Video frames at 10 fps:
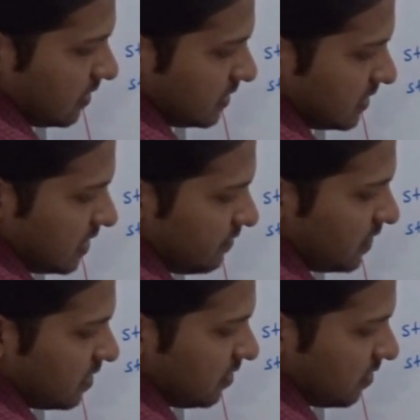C
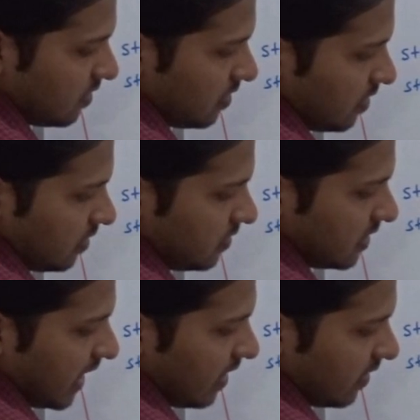with the
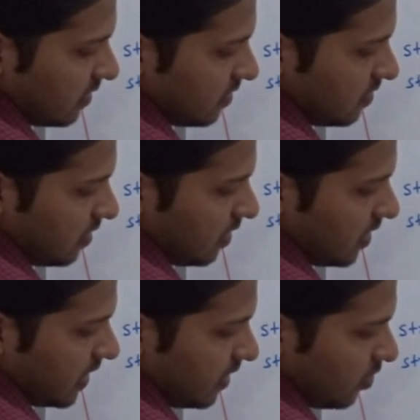character
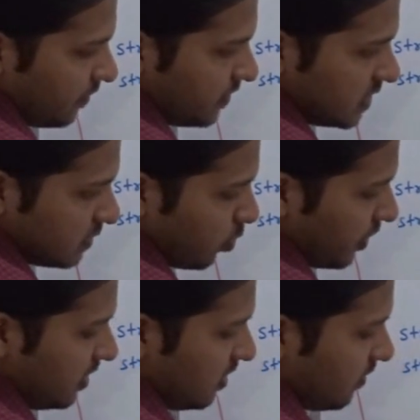ahead of this
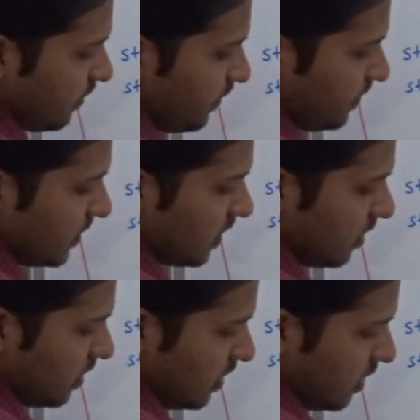pointer.
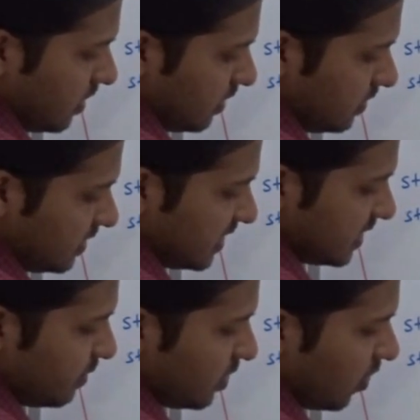This
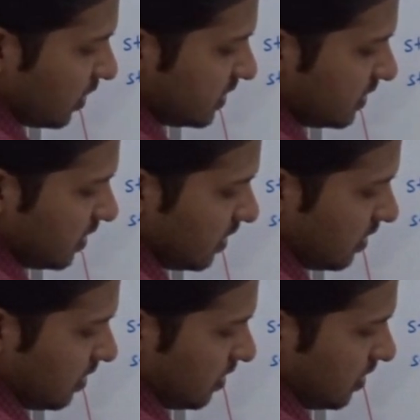is because
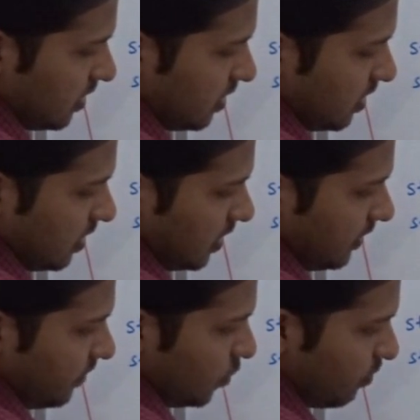
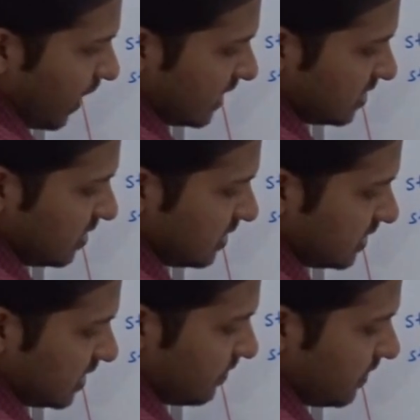if you match this
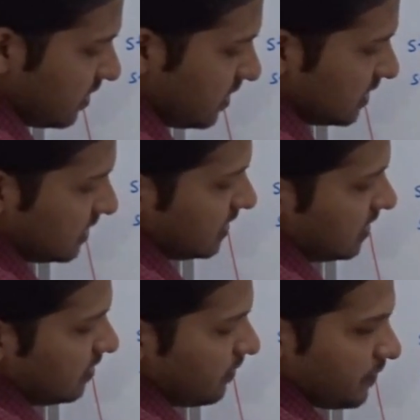C with this
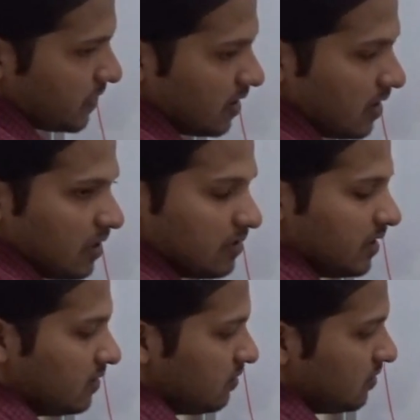C,
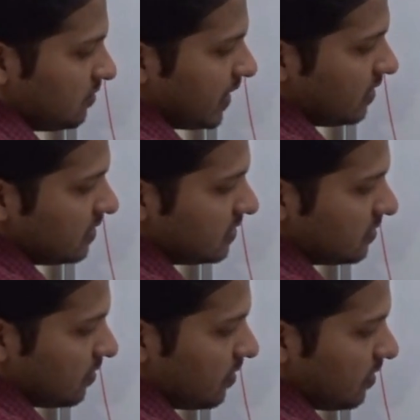then that
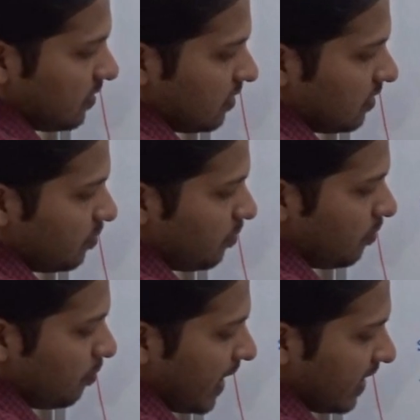is a
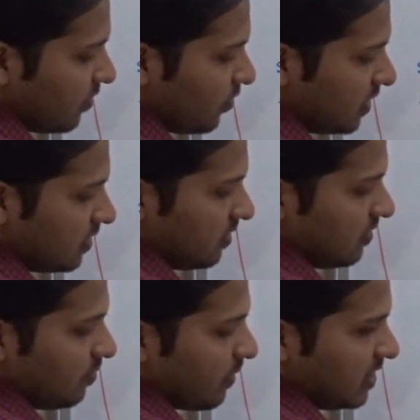
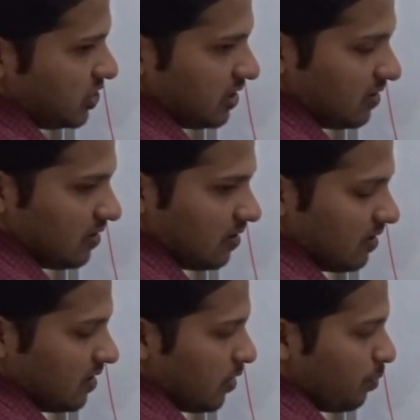backward matching.
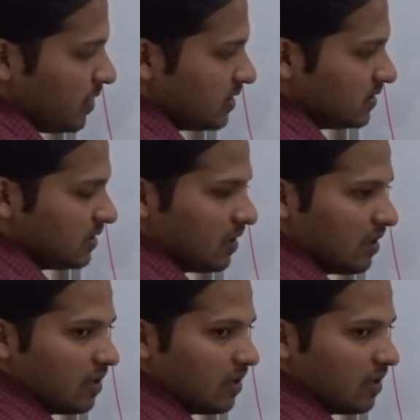Means